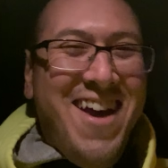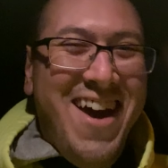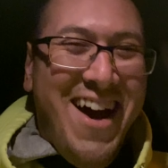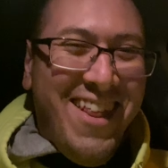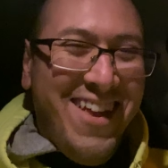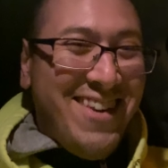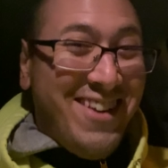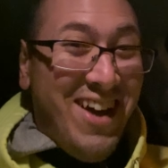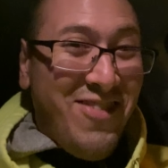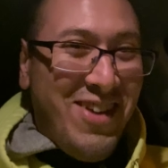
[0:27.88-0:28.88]
I think that's
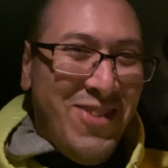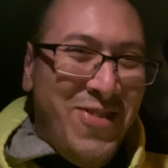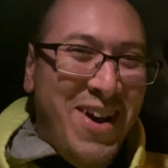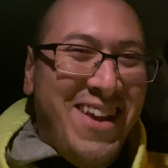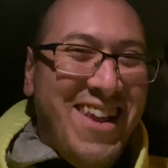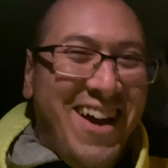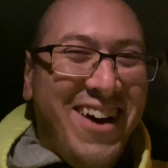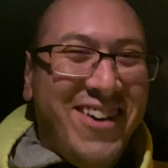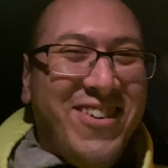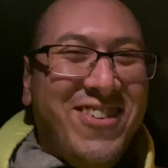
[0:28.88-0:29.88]
obvious by
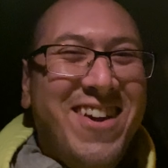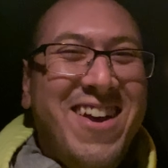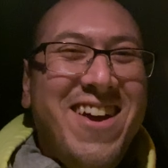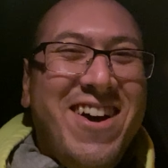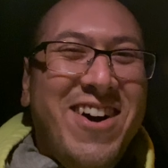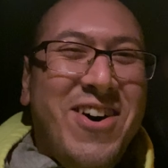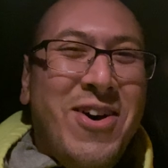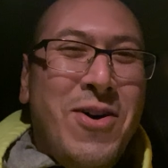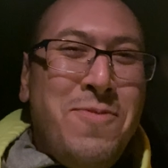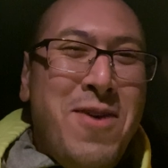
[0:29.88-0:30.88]
now.
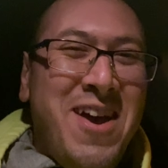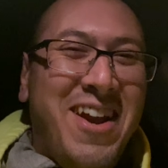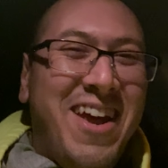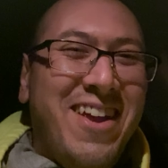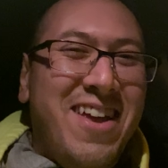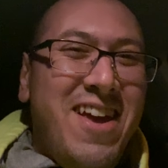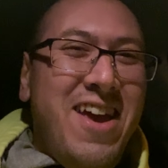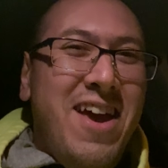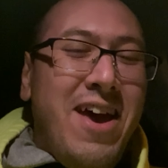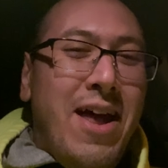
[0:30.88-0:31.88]
I'm gonna
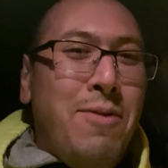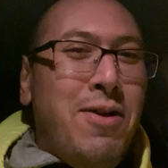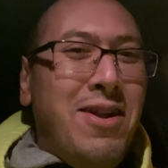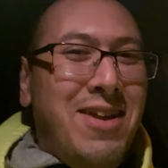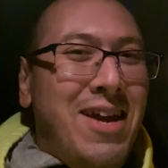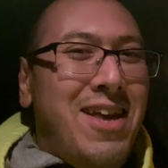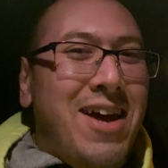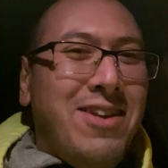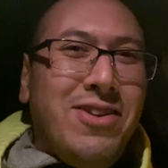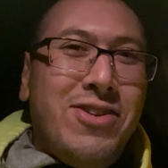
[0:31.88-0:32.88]
take
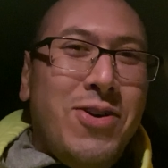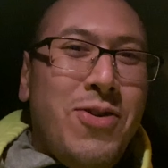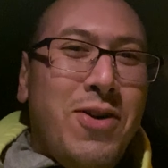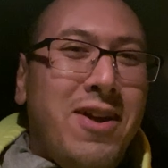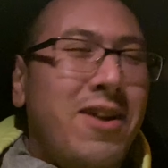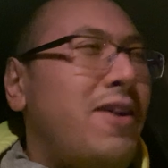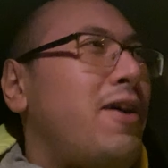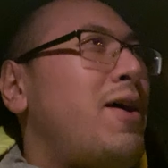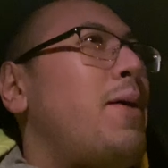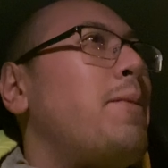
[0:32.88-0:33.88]
that as a joke.
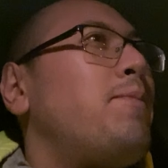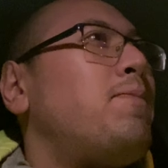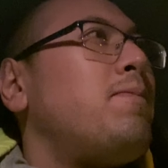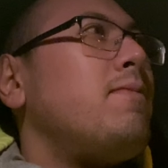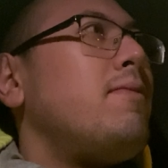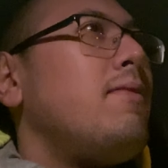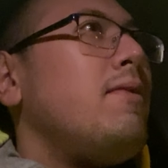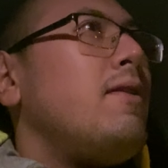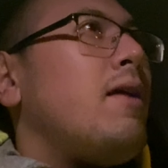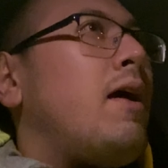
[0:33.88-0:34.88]
I
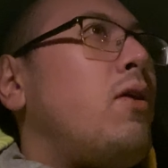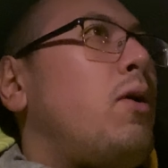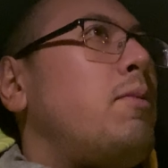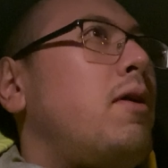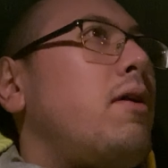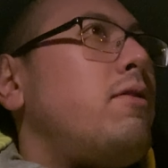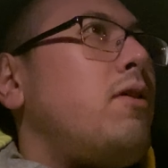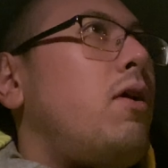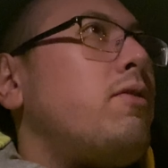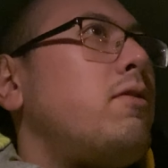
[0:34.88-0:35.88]
know I'm not
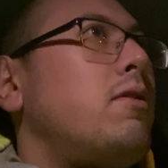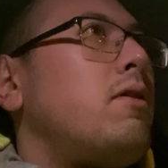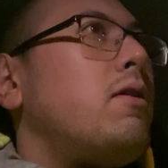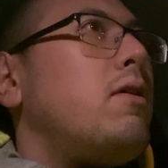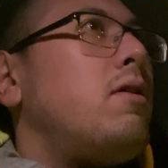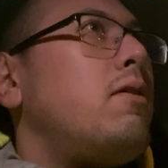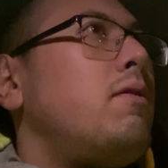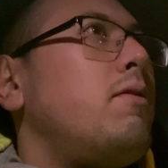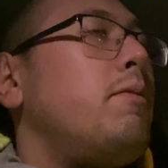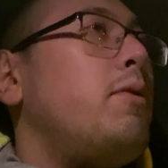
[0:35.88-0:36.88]
necessarily always
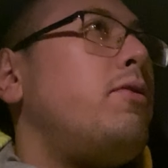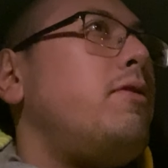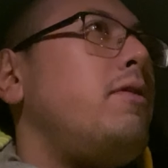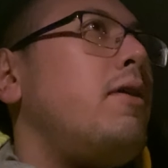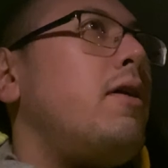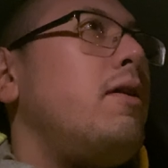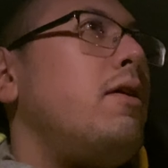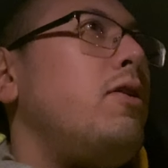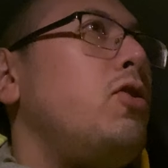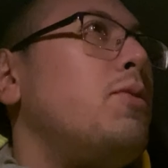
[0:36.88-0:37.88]
mostly not in
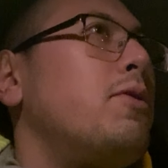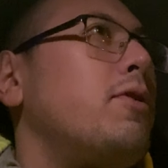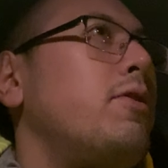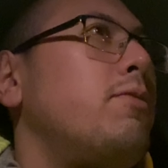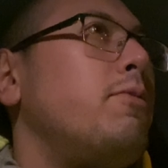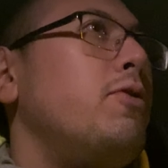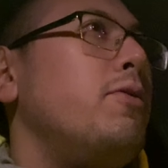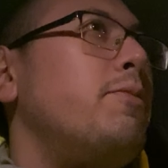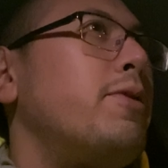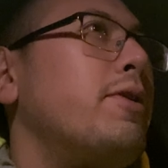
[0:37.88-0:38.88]
a humorous
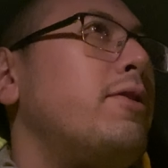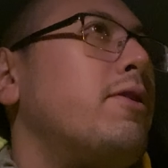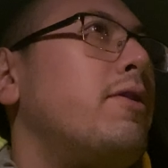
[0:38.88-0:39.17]
mood, but